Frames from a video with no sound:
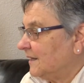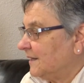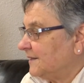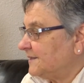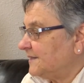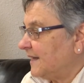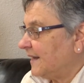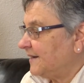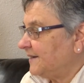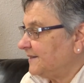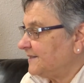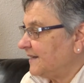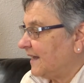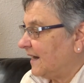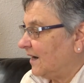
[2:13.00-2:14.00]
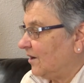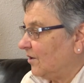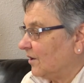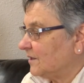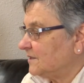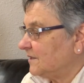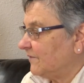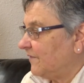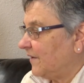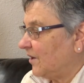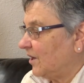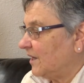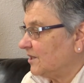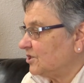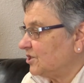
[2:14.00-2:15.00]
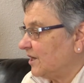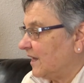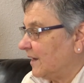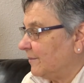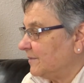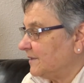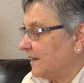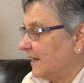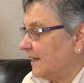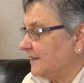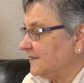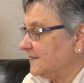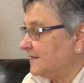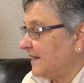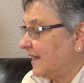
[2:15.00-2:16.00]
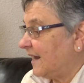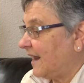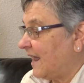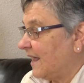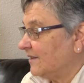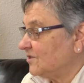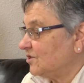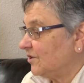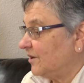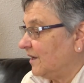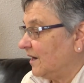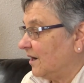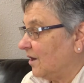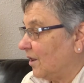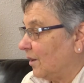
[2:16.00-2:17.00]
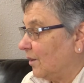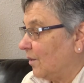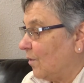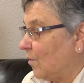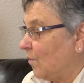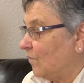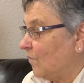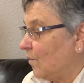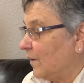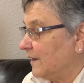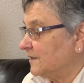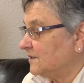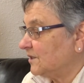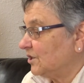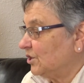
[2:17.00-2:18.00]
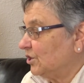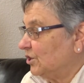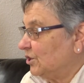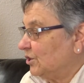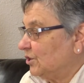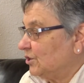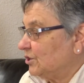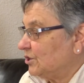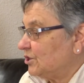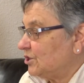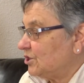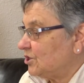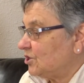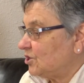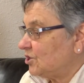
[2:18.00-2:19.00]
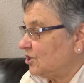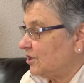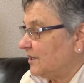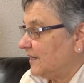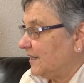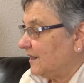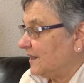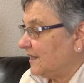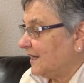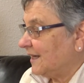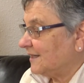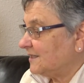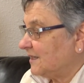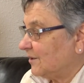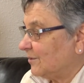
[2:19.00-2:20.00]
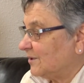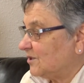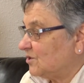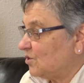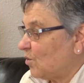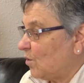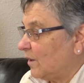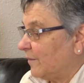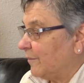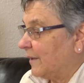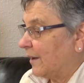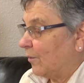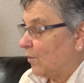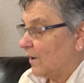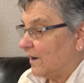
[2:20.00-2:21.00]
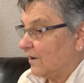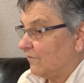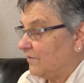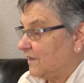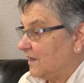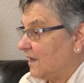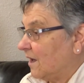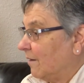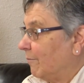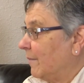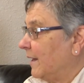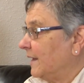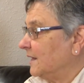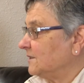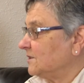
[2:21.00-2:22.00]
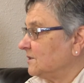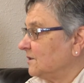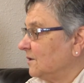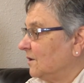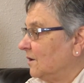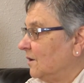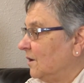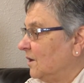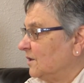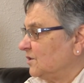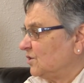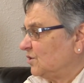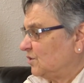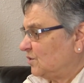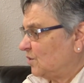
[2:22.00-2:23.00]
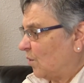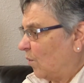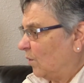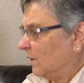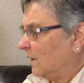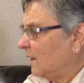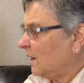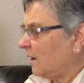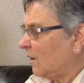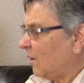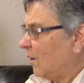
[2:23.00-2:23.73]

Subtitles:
Said and Ted looked very ashamed as Ted answered in a low voice. She thinks it was stolen by one of the young mice. Stolen?